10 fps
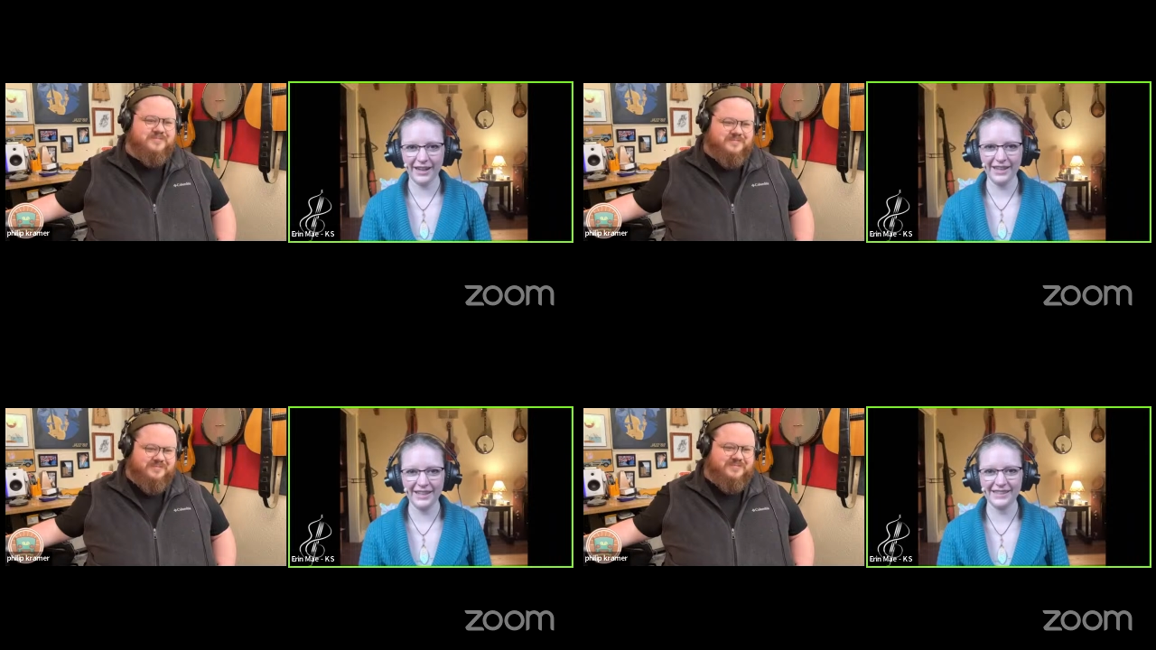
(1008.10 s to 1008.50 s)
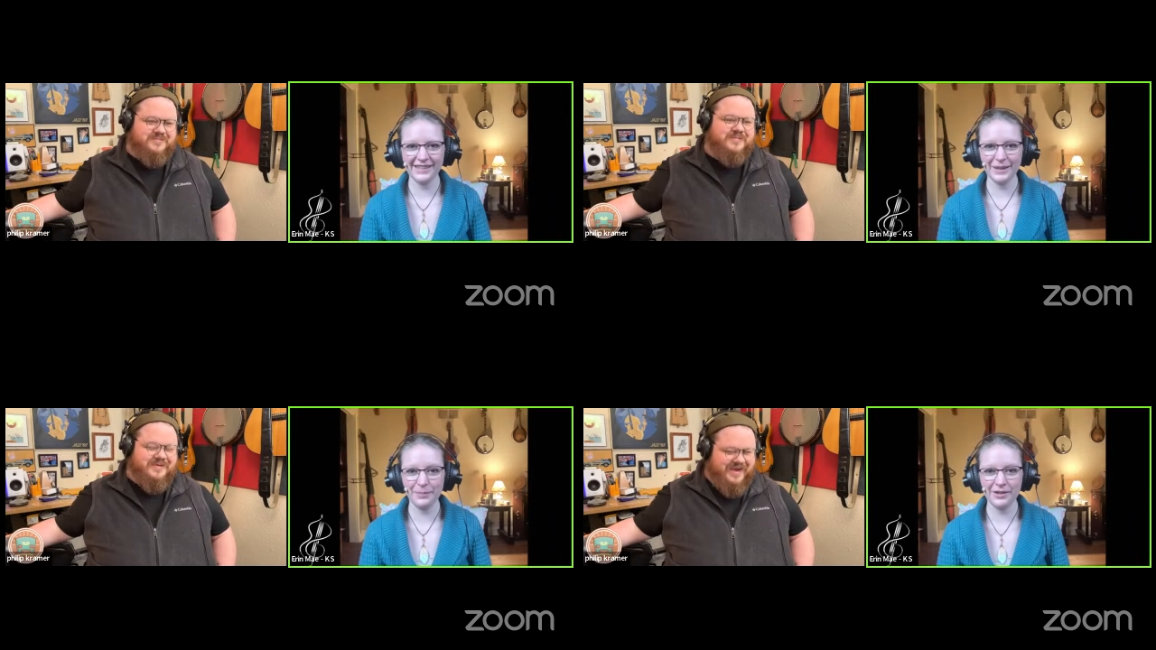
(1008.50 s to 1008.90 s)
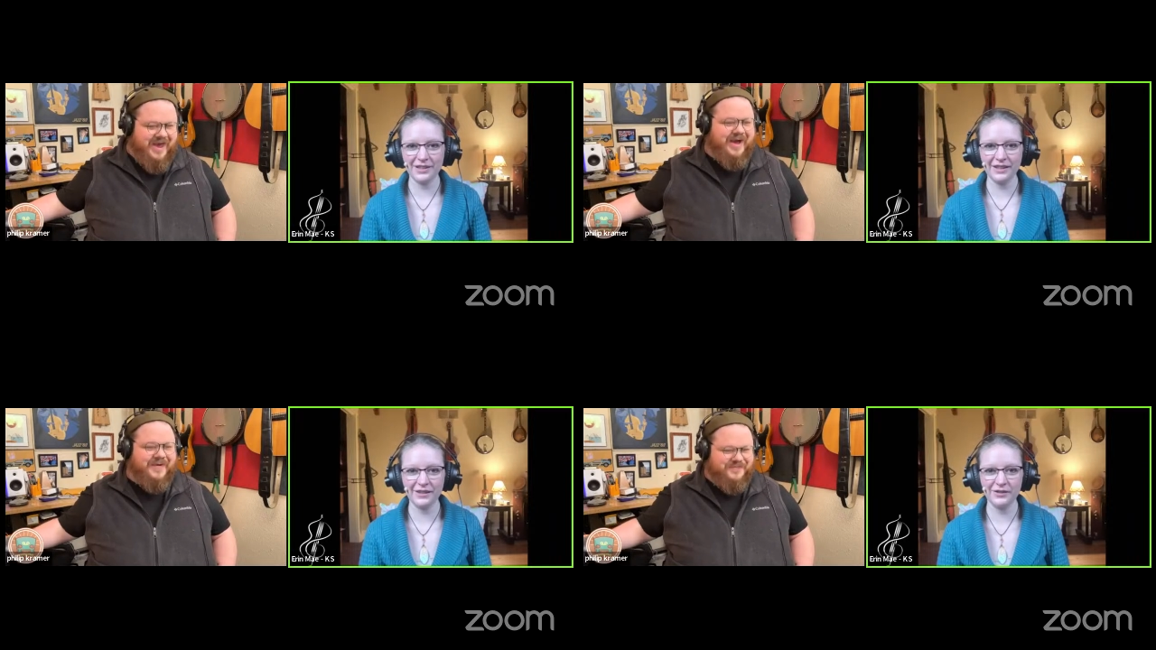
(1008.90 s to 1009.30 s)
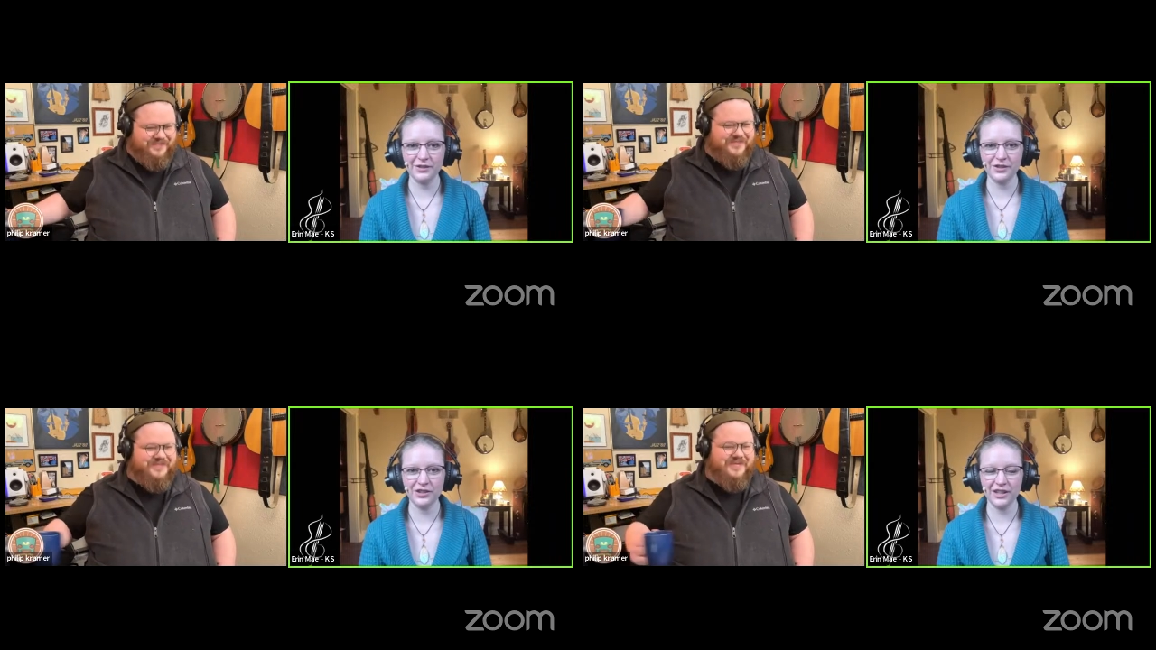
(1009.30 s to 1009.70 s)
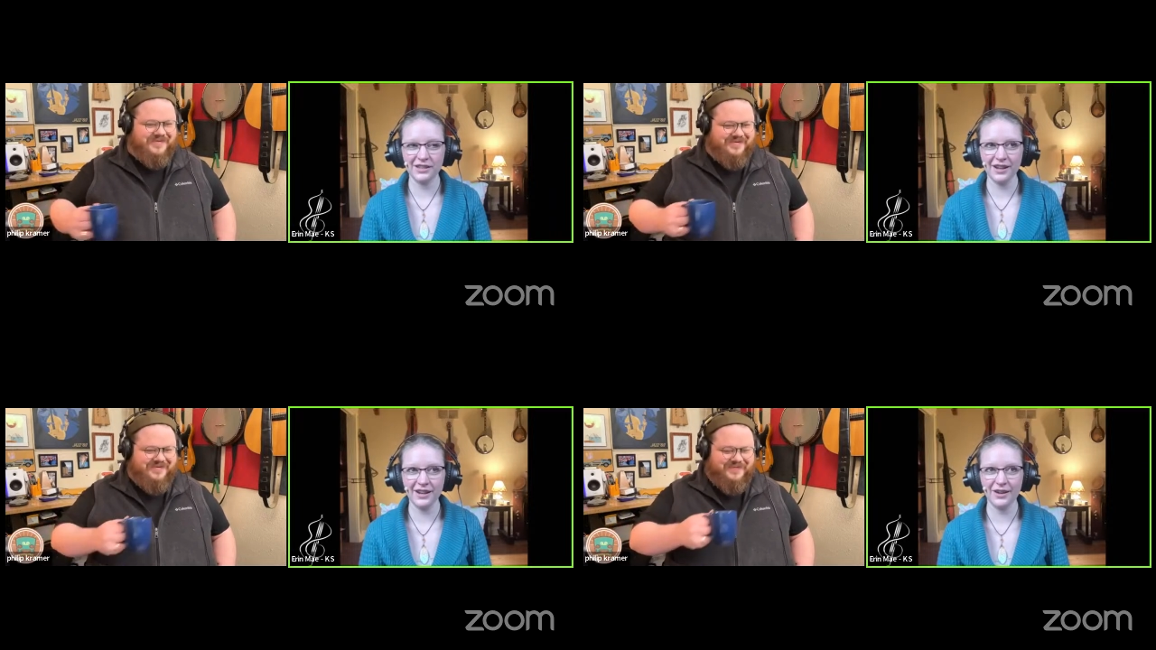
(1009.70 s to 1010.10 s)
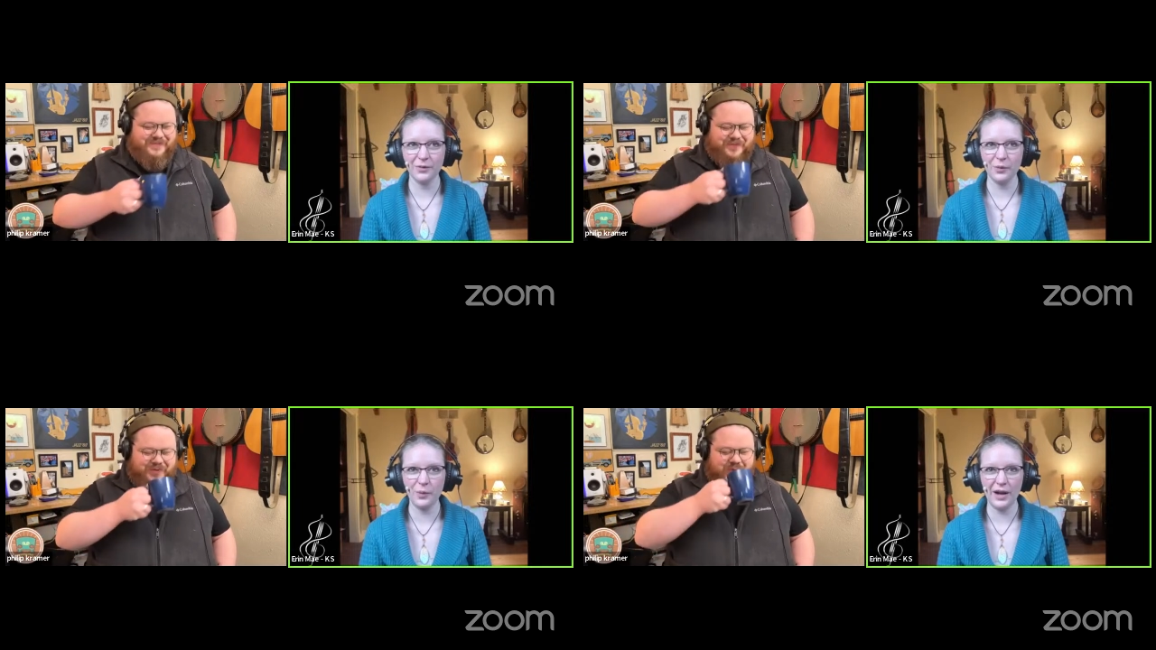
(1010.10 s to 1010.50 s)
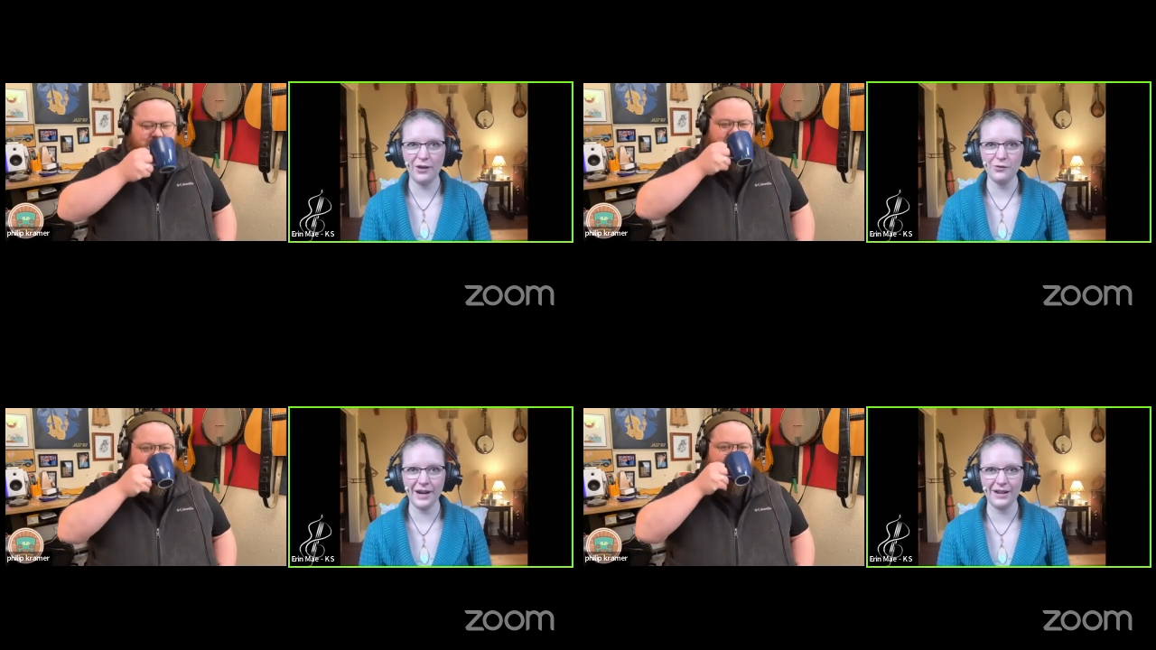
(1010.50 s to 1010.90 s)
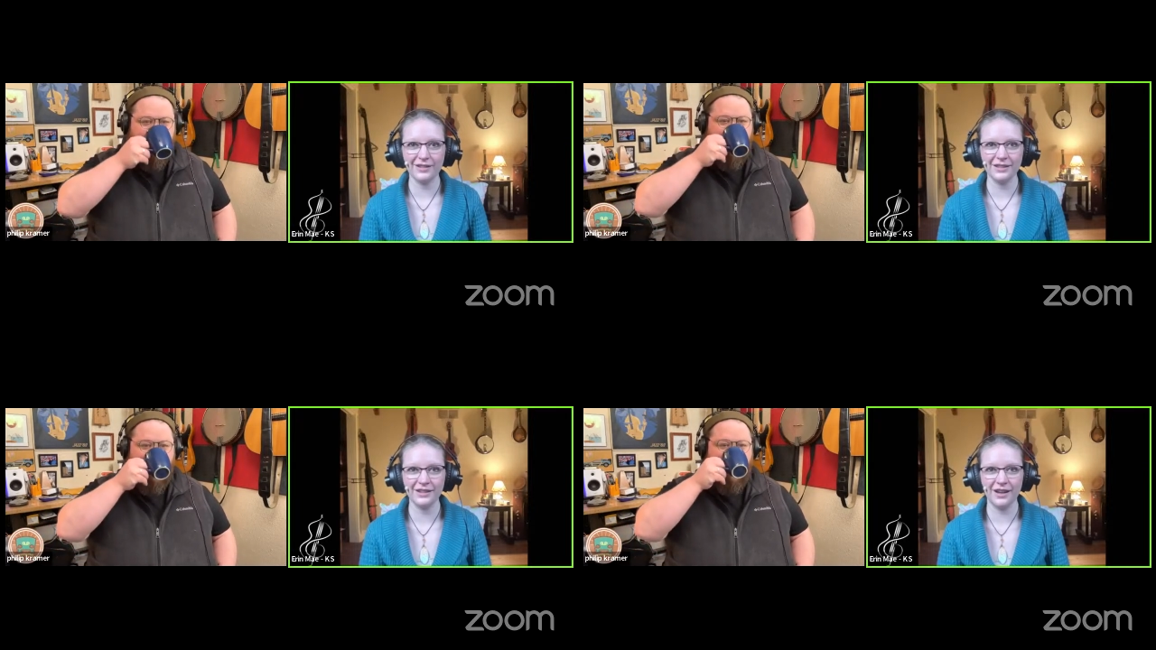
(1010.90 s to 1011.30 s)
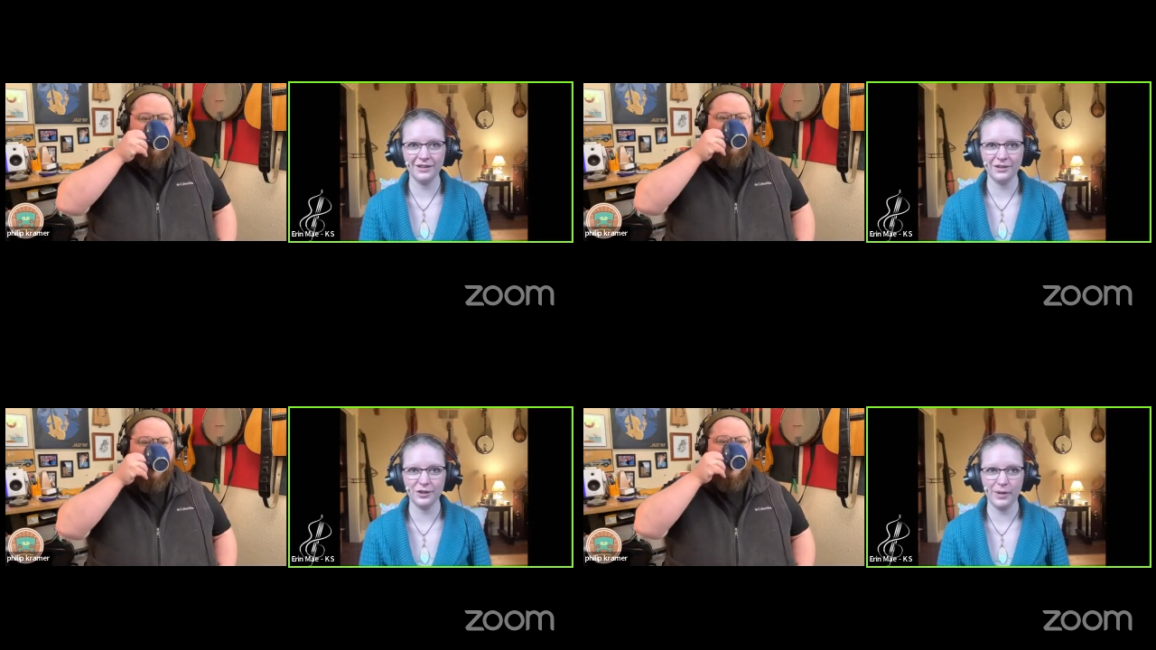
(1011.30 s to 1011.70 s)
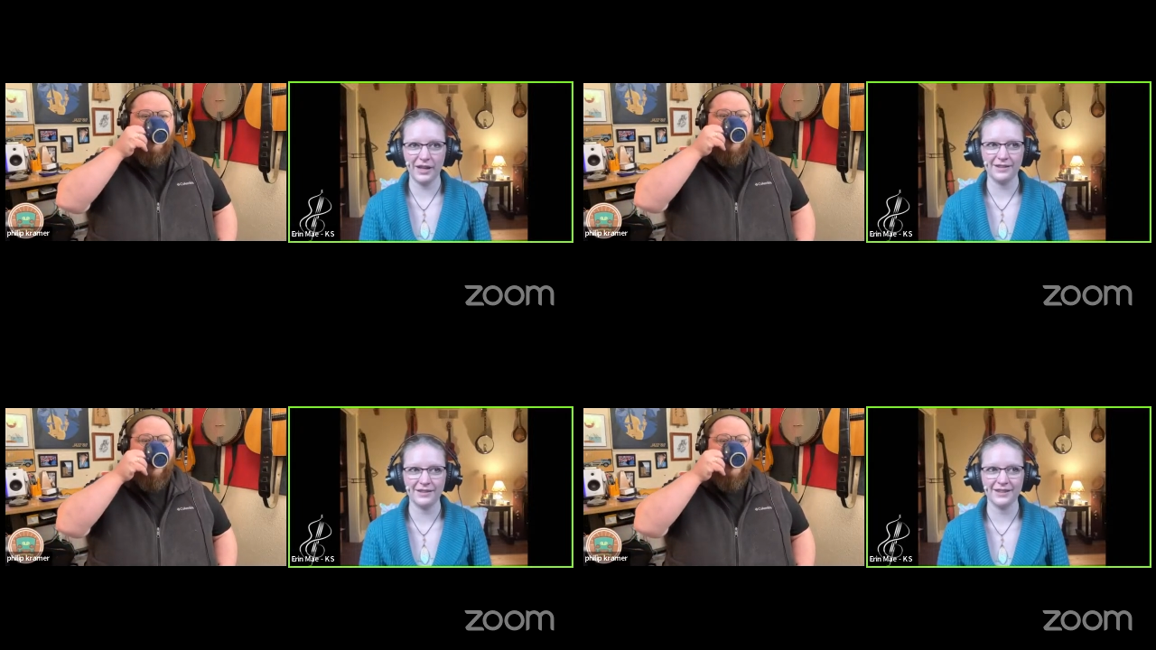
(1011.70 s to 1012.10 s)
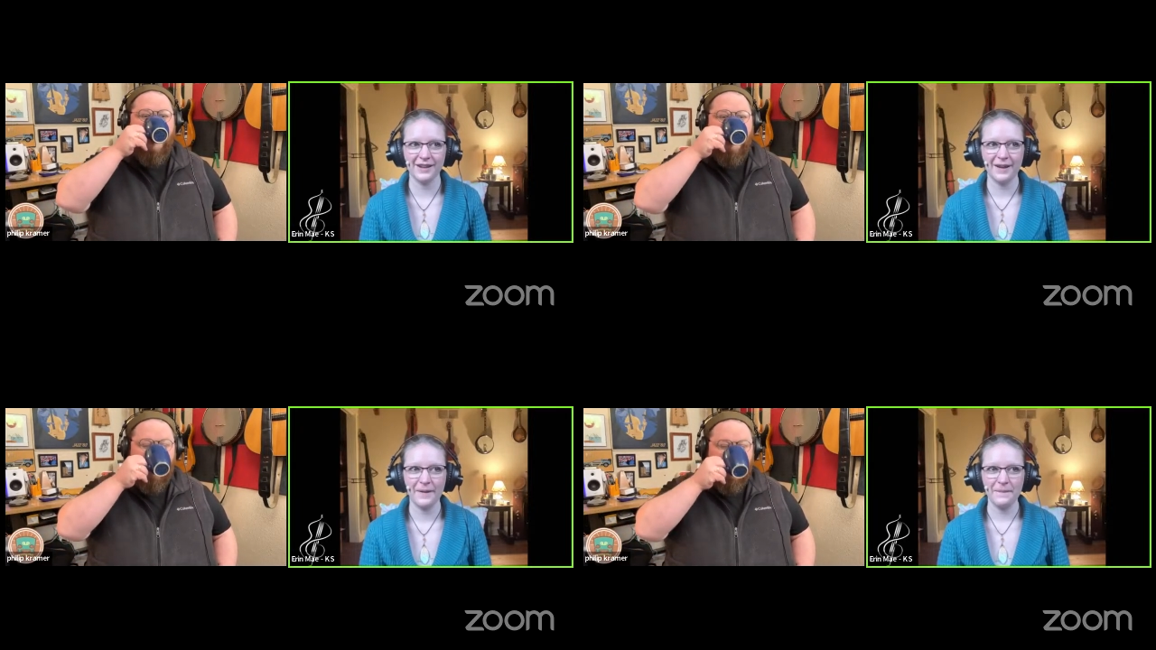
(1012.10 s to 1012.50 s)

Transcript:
Speaker 1: right? Is the yeah. person who's just got a well rounded knowledge base